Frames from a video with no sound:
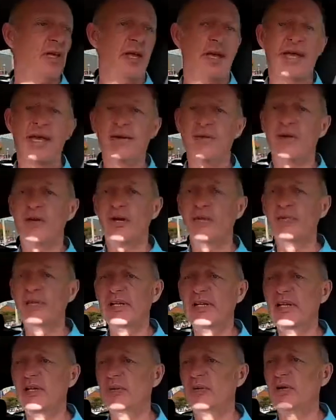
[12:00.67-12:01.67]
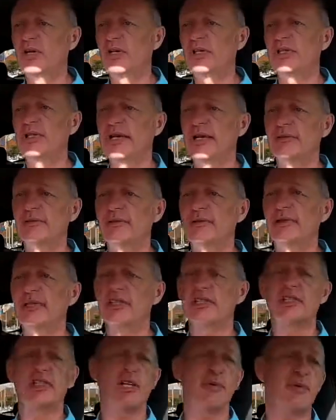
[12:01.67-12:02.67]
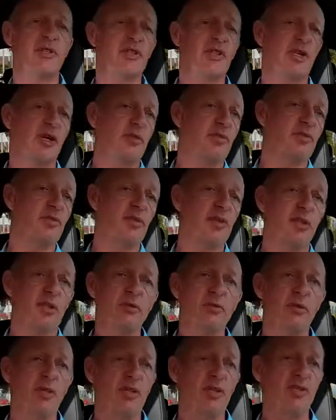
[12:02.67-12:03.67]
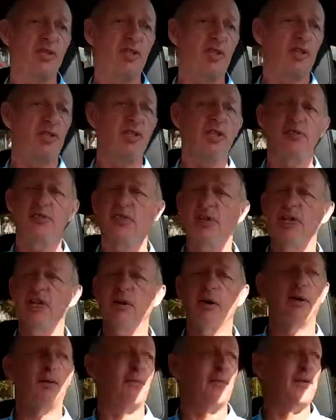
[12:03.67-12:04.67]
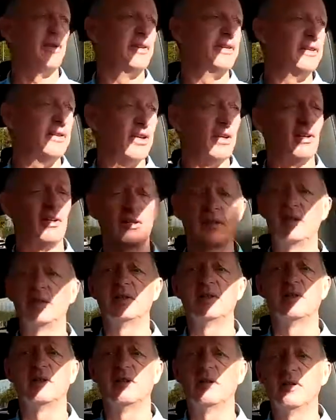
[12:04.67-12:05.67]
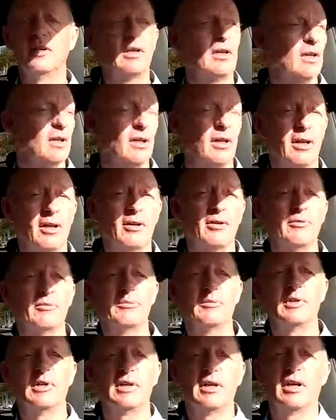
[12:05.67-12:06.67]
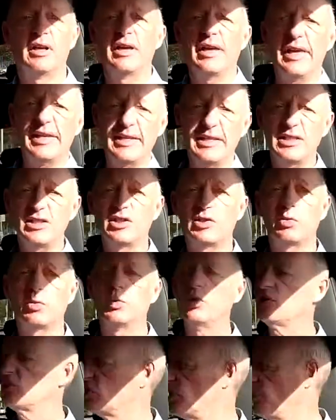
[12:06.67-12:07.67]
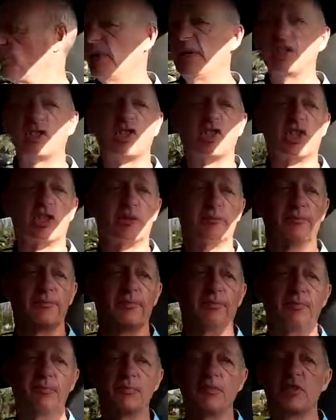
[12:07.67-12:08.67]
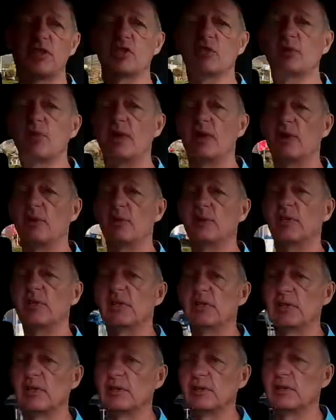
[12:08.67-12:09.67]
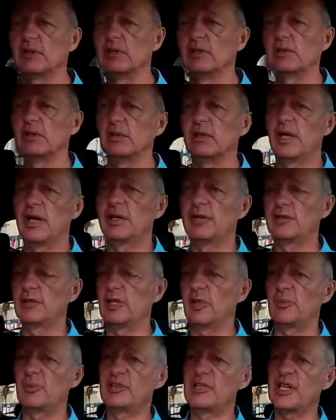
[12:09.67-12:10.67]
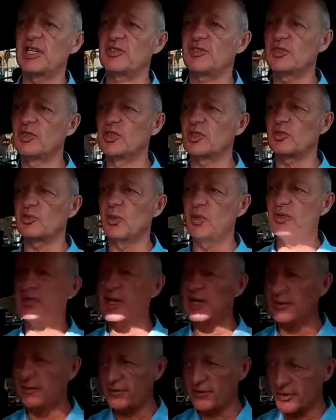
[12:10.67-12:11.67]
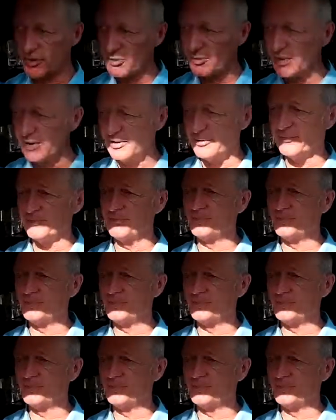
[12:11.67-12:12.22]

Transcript: Anyway, I'm nearly at work now. It's going to be time to turn this video off, and I'm heading towards the beach, which is where I work. And I've got a pedestrian just walked out in front of me.